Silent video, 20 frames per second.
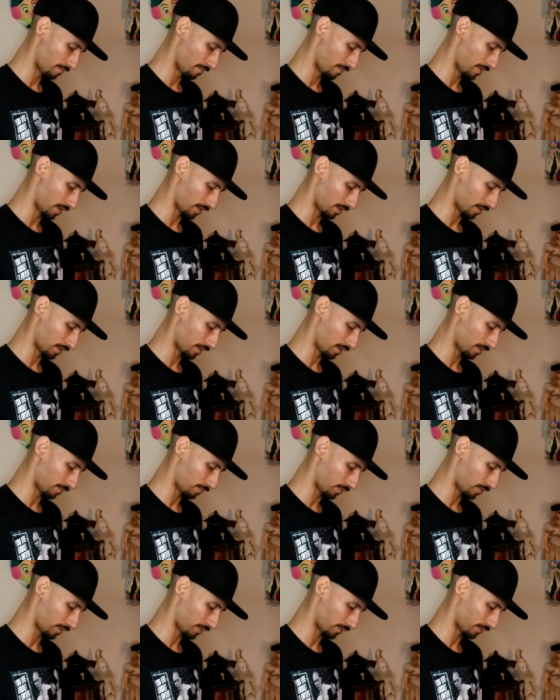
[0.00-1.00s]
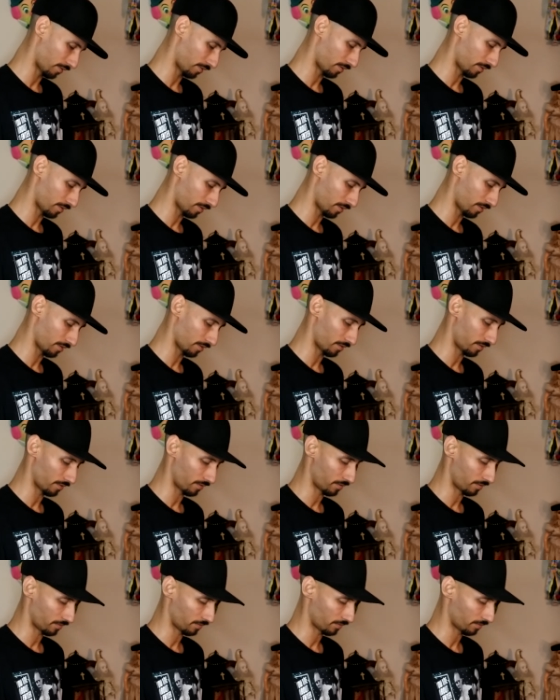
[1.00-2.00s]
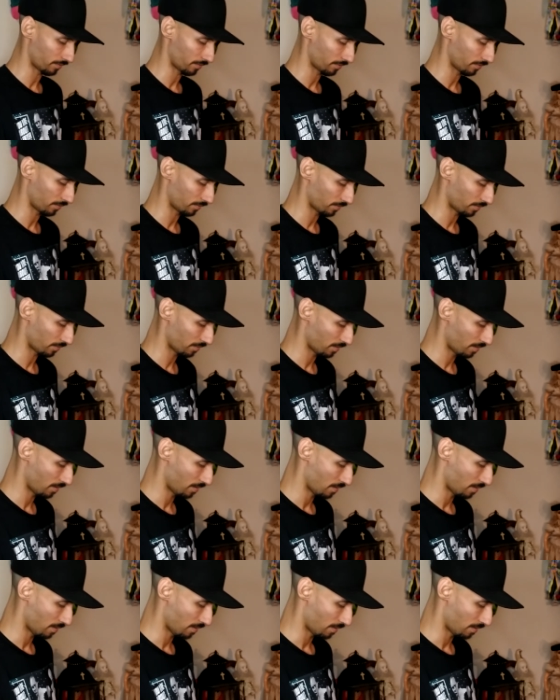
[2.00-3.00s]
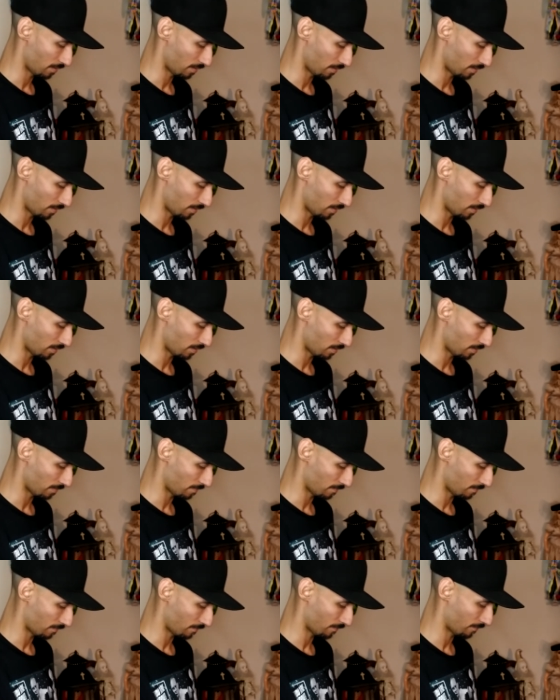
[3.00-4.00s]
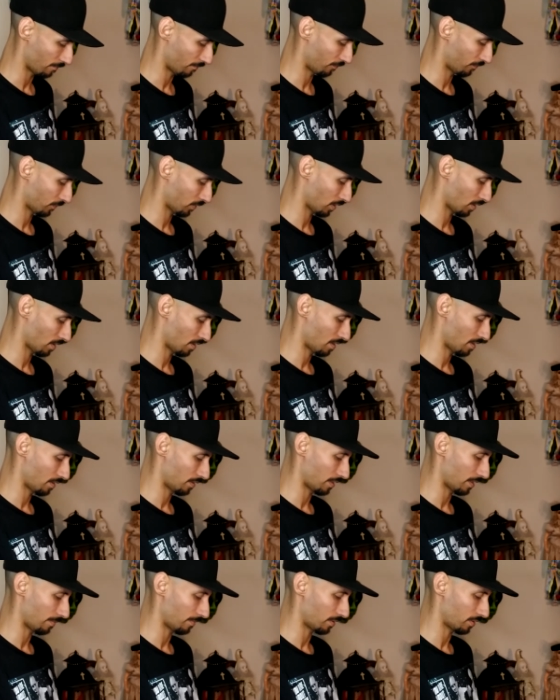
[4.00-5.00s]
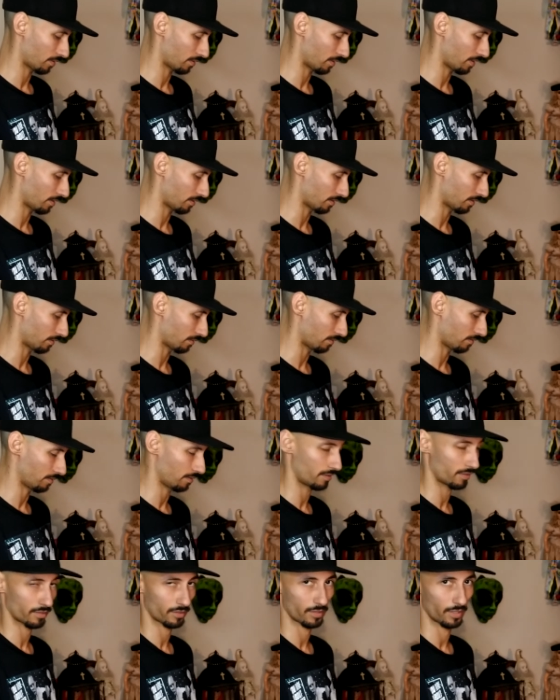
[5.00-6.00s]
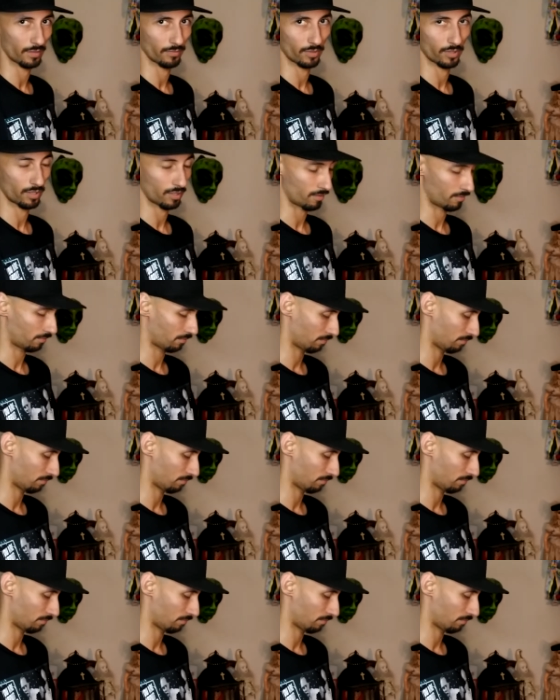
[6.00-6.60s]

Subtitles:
make a presence here during the demonstration. You just never know.